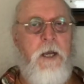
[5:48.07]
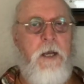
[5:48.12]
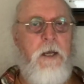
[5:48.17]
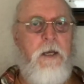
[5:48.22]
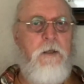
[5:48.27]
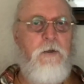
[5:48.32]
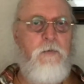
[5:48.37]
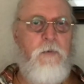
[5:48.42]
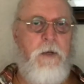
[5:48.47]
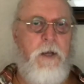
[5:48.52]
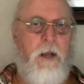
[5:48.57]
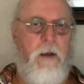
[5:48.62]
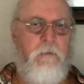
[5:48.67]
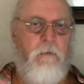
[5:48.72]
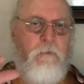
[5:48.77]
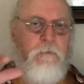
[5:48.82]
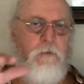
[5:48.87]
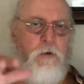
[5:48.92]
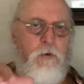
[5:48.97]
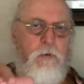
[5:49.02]
Is we have
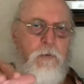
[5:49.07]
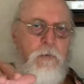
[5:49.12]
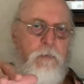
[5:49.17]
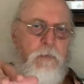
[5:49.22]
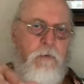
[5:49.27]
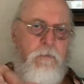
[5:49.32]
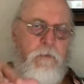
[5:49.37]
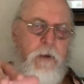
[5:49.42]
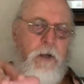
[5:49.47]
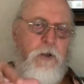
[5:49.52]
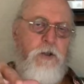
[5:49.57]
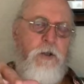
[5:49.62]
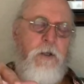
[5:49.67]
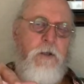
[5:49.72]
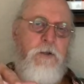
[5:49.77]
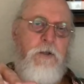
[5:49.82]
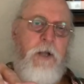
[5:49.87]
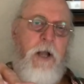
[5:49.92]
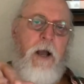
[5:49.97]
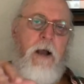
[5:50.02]
a few
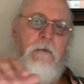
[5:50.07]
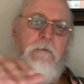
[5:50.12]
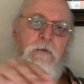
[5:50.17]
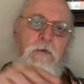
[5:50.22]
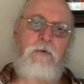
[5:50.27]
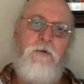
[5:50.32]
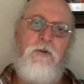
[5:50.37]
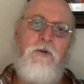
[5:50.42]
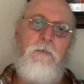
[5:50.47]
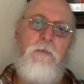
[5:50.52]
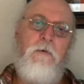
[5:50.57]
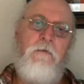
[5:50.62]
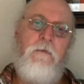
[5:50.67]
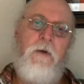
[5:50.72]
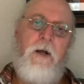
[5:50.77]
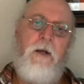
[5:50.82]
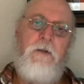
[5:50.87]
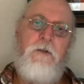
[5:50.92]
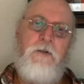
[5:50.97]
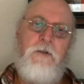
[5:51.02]
professional staff who
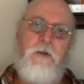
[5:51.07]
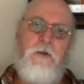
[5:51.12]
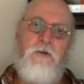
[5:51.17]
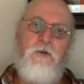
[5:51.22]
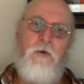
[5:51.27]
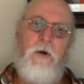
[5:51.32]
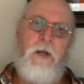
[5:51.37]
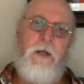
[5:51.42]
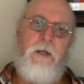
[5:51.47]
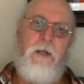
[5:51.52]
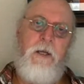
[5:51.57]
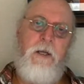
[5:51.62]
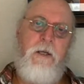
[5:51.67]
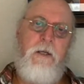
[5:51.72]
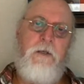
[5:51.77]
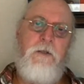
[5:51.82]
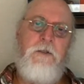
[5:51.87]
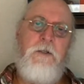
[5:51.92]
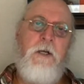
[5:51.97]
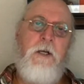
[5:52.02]
supervise the
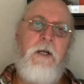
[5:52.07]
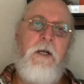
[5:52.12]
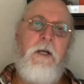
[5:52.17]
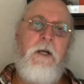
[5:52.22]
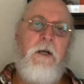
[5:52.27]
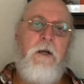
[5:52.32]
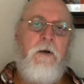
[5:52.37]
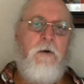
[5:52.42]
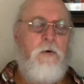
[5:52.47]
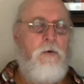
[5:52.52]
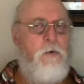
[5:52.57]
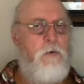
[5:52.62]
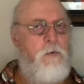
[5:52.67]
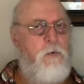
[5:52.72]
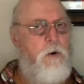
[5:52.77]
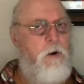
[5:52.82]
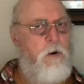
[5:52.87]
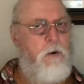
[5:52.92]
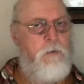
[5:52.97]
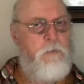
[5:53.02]
trainees,
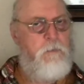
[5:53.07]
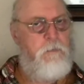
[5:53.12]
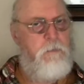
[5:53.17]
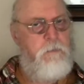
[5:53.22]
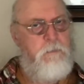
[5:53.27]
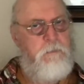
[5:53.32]
who are